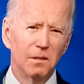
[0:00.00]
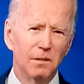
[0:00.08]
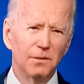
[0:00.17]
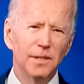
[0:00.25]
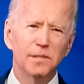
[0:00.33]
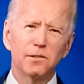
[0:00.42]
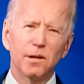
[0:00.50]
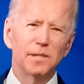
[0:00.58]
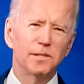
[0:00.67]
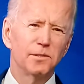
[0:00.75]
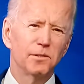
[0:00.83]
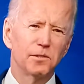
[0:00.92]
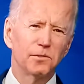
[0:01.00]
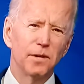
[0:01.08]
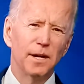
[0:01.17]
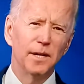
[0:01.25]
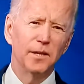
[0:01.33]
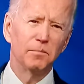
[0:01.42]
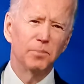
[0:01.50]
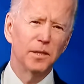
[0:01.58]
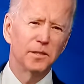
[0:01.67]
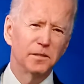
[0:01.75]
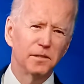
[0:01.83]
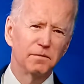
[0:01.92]
These crises are straining the
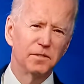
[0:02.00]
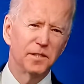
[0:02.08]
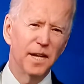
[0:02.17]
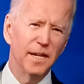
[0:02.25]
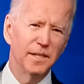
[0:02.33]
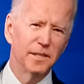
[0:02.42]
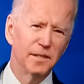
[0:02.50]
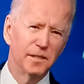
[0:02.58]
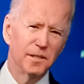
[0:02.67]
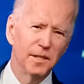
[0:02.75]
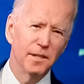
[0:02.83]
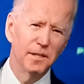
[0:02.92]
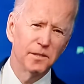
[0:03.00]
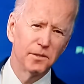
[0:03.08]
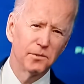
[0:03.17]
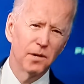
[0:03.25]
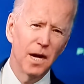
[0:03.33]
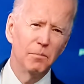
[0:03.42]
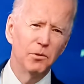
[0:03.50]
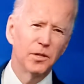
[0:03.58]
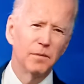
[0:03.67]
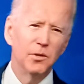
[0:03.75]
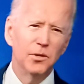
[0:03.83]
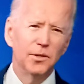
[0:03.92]
budgets of states and cities and tribal
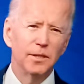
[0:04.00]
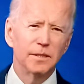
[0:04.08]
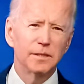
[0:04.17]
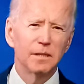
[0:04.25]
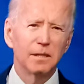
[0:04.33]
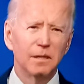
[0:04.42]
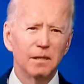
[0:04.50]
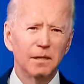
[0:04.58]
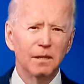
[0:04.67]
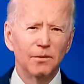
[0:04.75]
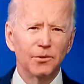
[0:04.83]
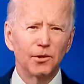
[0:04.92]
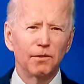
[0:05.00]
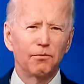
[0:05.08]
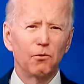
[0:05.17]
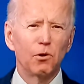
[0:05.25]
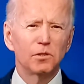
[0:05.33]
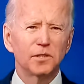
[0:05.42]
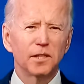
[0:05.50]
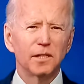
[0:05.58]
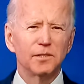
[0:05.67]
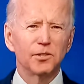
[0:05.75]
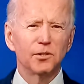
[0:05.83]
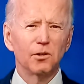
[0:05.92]
communities that are forced to
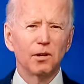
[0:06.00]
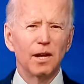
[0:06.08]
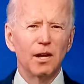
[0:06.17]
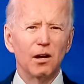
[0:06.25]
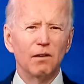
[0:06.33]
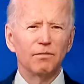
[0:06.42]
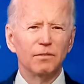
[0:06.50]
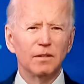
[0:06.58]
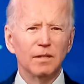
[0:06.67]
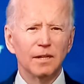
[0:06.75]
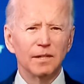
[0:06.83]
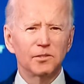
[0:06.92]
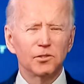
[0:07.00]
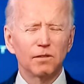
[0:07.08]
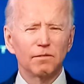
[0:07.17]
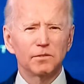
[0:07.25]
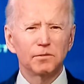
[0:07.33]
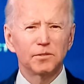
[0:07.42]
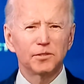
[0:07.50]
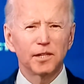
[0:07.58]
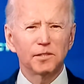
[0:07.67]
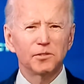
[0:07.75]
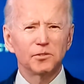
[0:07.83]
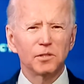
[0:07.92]
consider layoff and service
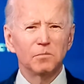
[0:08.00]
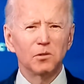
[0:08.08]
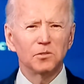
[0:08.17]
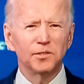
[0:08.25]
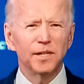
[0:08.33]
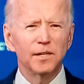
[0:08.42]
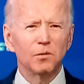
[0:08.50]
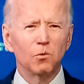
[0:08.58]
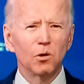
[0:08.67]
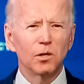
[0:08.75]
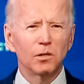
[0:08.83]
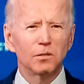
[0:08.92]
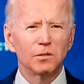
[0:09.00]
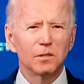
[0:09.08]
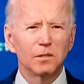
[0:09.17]
restrictions of the most needed workers.